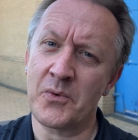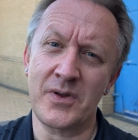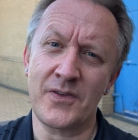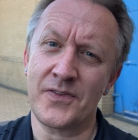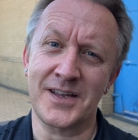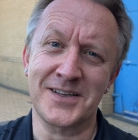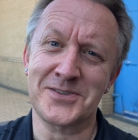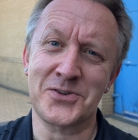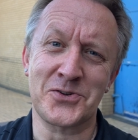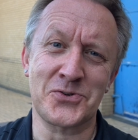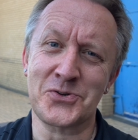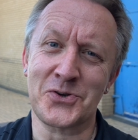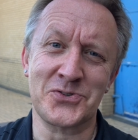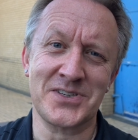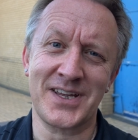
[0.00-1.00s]
we think there's a
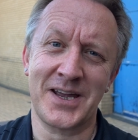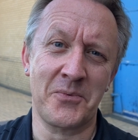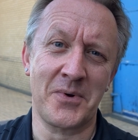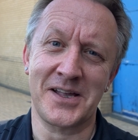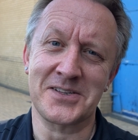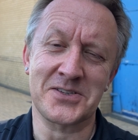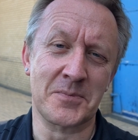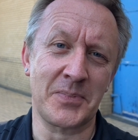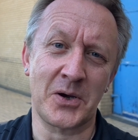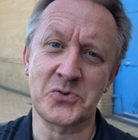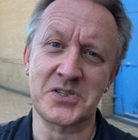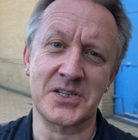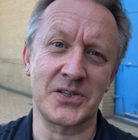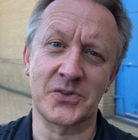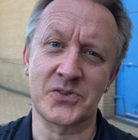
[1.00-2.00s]
dossier where there's a
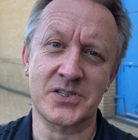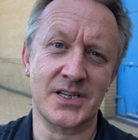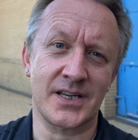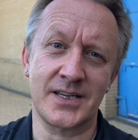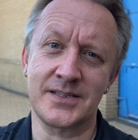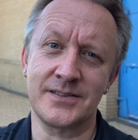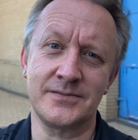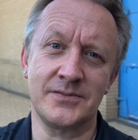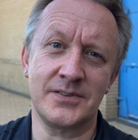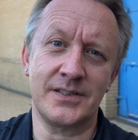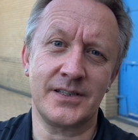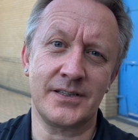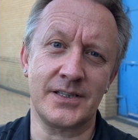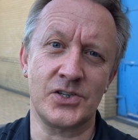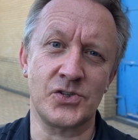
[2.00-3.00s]
post-it note saying
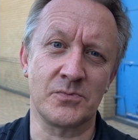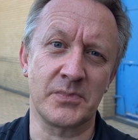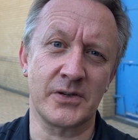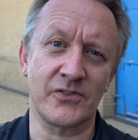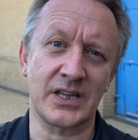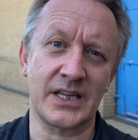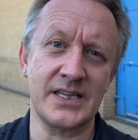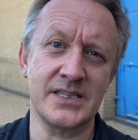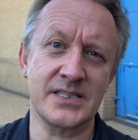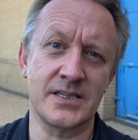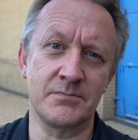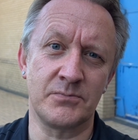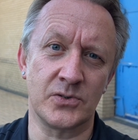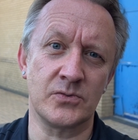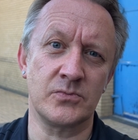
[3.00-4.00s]
he should be released, but